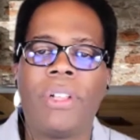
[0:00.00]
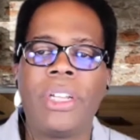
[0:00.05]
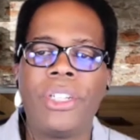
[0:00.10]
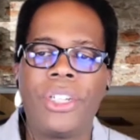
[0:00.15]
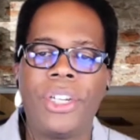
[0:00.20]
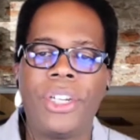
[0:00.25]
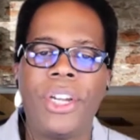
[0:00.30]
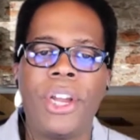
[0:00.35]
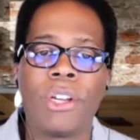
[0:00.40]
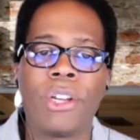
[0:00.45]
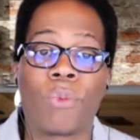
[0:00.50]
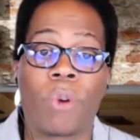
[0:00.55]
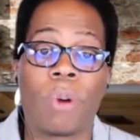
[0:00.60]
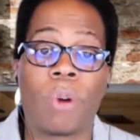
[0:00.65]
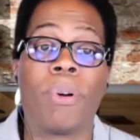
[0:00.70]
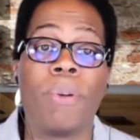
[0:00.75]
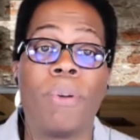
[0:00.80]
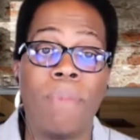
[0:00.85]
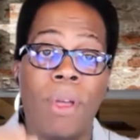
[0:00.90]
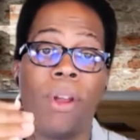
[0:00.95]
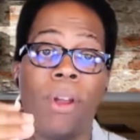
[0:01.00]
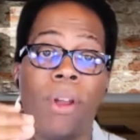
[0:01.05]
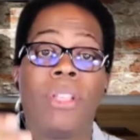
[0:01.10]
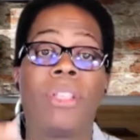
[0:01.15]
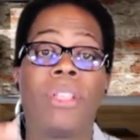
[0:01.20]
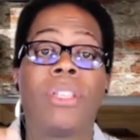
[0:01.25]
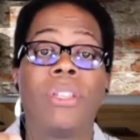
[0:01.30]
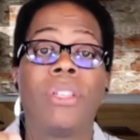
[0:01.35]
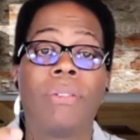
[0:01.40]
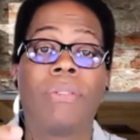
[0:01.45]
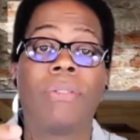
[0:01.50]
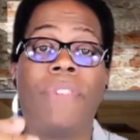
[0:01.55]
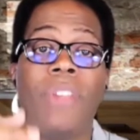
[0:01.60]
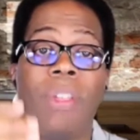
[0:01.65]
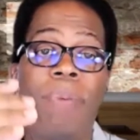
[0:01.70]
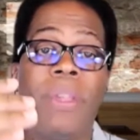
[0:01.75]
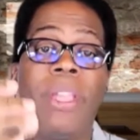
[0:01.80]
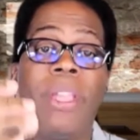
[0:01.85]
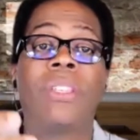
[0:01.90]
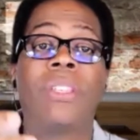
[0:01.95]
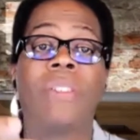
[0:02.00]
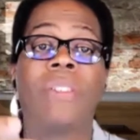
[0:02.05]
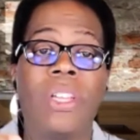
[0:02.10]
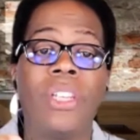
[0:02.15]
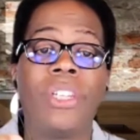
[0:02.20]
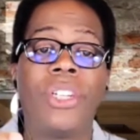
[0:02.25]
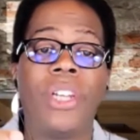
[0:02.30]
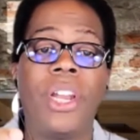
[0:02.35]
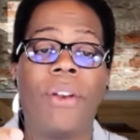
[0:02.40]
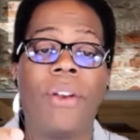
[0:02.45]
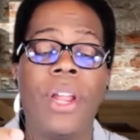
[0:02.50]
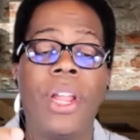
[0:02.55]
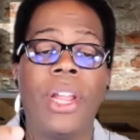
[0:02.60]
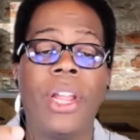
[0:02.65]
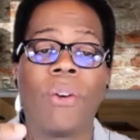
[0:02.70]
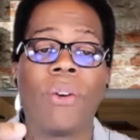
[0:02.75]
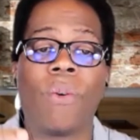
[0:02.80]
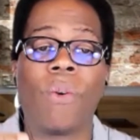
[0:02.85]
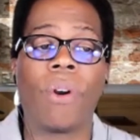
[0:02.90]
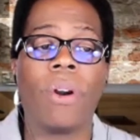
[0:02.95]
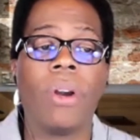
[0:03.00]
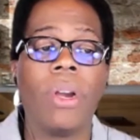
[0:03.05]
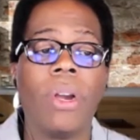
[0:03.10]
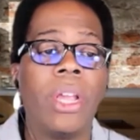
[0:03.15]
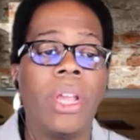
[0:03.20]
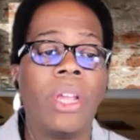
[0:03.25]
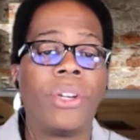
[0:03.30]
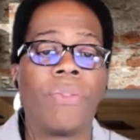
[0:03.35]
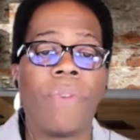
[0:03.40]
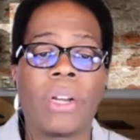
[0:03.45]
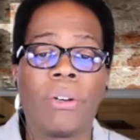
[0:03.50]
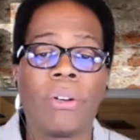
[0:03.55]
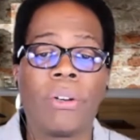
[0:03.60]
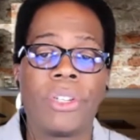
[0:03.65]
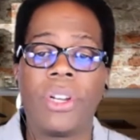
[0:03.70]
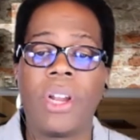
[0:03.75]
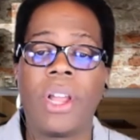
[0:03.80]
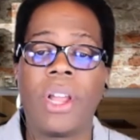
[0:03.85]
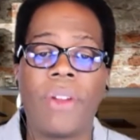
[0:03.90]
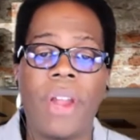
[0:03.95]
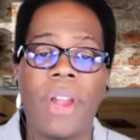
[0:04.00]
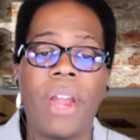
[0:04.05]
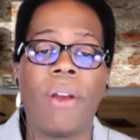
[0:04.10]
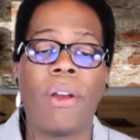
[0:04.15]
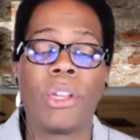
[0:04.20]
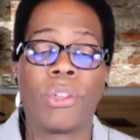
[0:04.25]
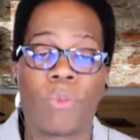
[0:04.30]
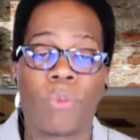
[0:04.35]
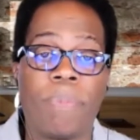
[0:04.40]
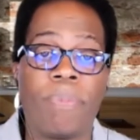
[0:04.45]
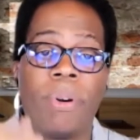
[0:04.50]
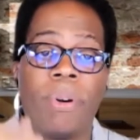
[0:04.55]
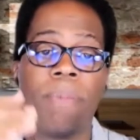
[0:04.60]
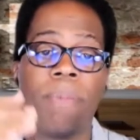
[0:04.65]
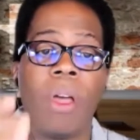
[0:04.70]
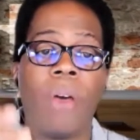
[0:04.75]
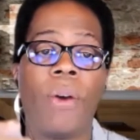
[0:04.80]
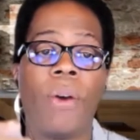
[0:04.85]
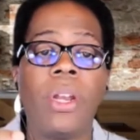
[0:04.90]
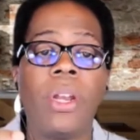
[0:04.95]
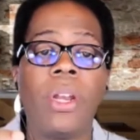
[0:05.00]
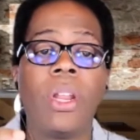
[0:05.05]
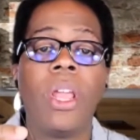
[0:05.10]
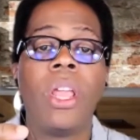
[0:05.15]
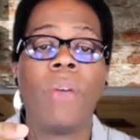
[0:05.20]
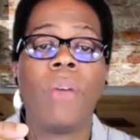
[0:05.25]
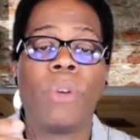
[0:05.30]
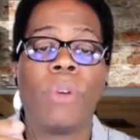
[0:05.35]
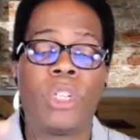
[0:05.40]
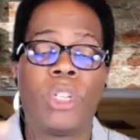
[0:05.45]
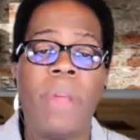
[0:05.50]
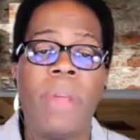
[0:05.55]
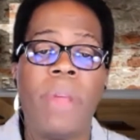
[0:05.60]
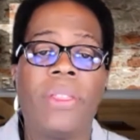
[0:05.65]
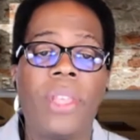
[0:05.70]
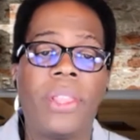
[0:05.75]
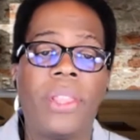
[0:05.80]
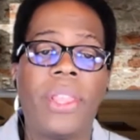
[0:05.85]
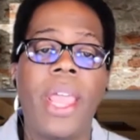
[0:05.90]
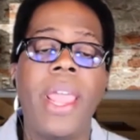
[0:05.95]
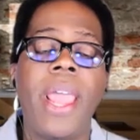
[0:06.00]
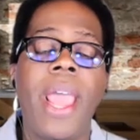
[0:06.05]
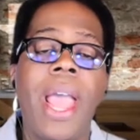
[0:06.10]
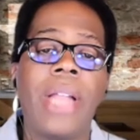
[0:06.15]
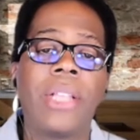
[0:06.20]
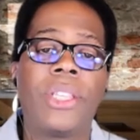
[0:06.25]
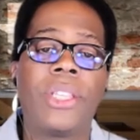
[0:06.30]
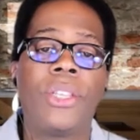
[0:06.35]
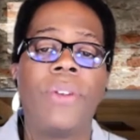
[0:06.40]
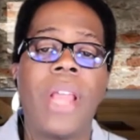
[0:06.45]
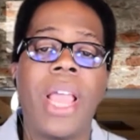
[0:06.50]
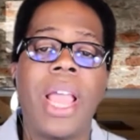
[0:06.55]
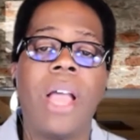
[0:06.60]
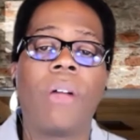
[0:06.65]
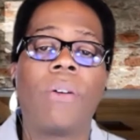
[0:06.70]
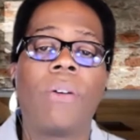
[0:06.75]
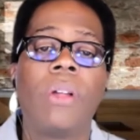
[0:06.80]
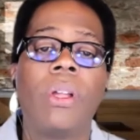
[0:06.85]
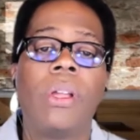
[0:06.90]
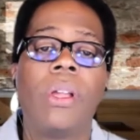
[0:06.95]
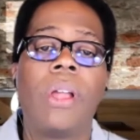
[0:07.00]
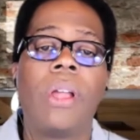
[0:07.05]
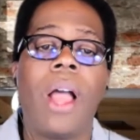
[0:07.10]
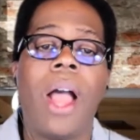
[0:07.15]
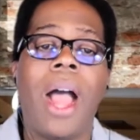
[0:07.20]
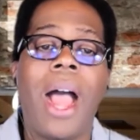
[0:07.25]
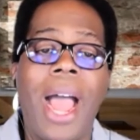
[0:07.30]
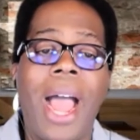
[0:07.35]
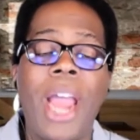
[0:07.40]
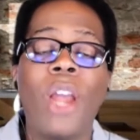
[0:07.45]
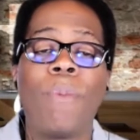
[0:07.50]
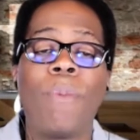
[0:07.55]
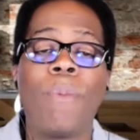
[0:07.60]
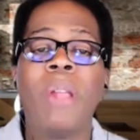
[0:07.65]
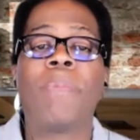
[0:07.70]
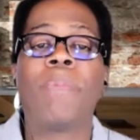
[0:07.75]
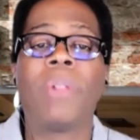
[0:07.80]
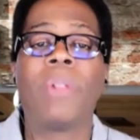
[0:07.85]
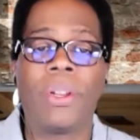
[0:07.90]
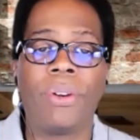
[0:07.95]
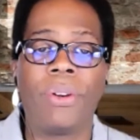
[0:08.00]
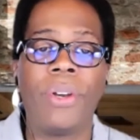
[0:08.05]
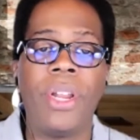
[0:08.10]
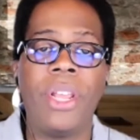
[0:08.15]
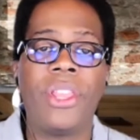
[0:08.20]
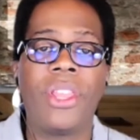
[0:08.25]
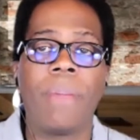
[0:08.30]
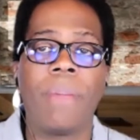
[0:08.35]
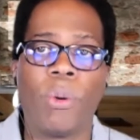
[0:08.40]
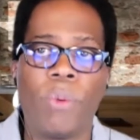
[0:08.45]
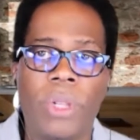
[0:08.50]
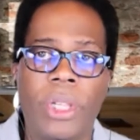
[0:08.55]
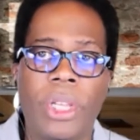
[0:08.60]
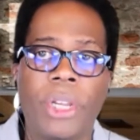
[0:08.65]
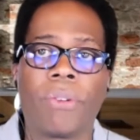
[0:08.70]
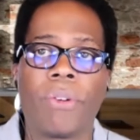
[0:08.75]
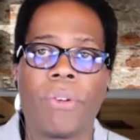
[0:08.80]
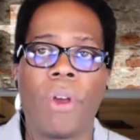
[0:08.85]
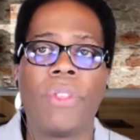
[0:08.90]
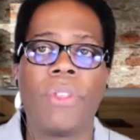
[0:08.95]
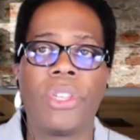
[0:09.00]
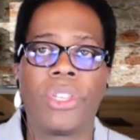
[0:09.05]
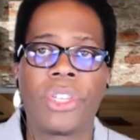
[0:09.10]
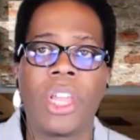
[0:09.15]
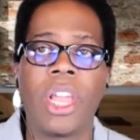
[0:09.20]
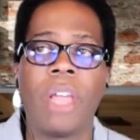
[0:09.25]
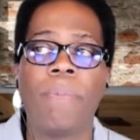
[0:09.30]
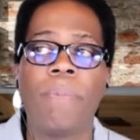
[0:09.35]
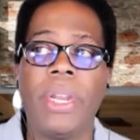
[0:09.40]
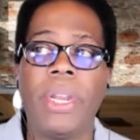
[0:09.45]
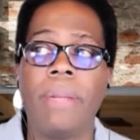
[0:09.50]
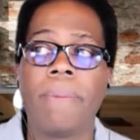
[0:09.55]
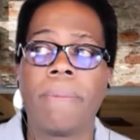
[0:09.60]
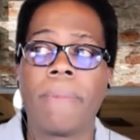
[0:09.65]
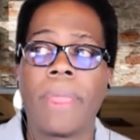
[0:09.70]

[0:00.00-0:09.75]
engineers were promoted to VPs of engineering, or directors in other areas were promoted, which meant that they had to now hire people underneath them and really grow this company,